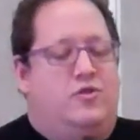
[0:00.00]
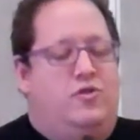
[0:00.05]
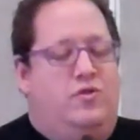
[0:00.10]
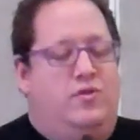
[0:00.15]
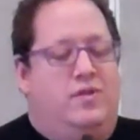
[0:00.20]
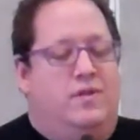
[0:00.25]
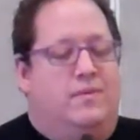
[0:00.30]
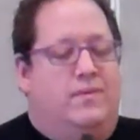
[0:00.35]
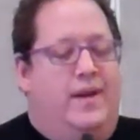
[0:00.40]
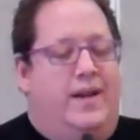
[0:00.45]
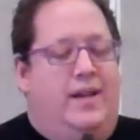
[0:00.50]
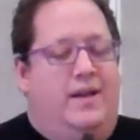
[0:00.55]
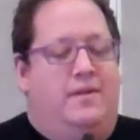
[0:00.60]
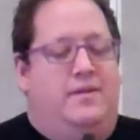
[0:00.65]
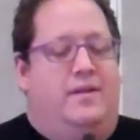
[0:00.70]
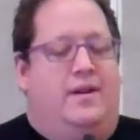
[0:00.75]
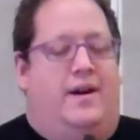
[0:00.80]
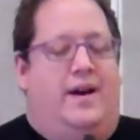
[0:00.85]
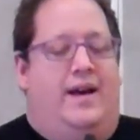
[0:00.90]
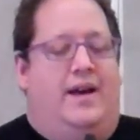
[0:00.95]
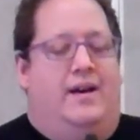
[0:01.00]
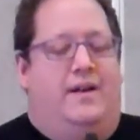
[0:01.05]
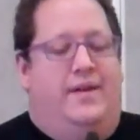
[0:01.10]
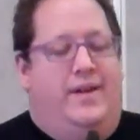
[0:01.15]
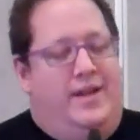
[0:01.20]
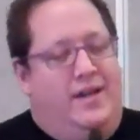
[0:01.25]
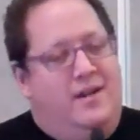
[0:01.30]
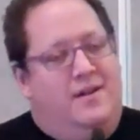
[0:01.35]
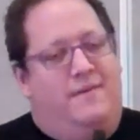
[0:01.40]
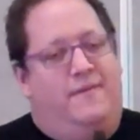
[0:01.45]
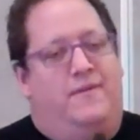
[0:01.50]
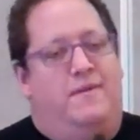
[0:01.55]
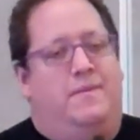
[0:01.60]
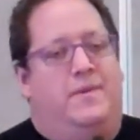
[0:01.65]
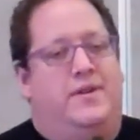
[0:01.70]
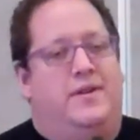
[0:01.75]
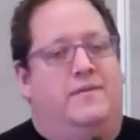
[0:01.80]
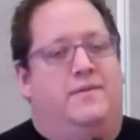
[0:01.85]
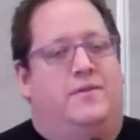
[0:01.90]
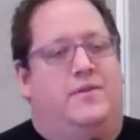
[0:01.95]
tune the radio dial and hear
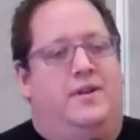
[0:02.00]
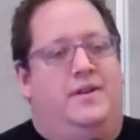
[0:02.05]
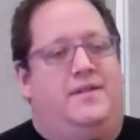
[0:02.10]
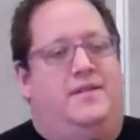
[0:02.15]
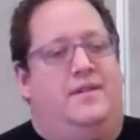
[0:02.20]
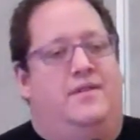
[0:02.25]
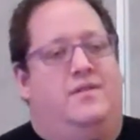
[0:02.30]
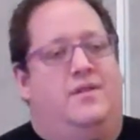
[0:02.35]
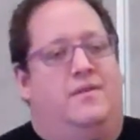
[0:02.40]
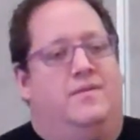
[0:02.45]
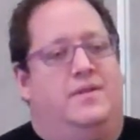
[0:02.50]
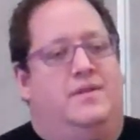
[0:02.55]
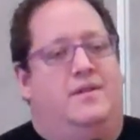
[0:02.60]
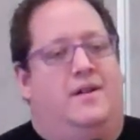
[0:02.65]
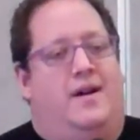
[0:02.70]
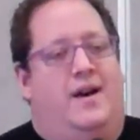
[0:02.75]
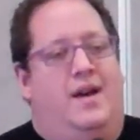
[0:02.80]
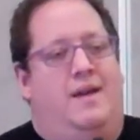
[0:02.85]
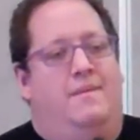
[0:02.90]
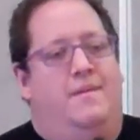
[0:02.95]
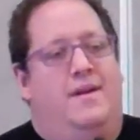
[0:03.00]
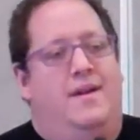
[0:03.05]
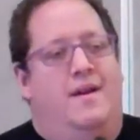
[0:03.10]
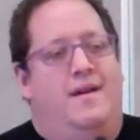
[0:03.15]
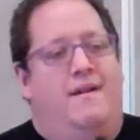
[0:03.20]
familiar voices over time